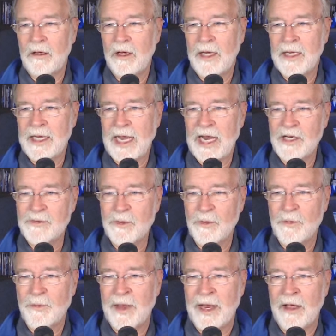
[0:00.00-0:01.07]
Engagement
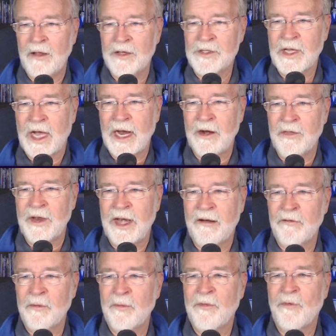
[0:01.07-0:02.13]
with mail is higher than
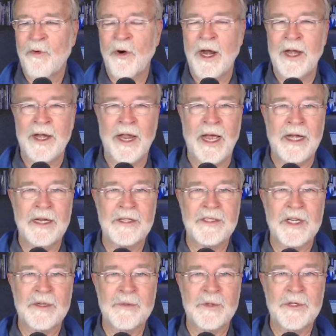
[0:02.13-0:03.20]
ever before at
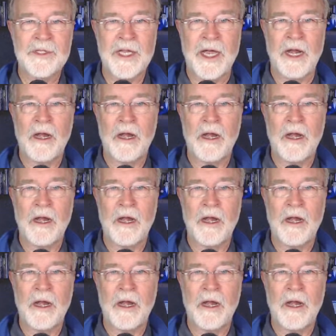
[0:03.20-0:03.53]
96%.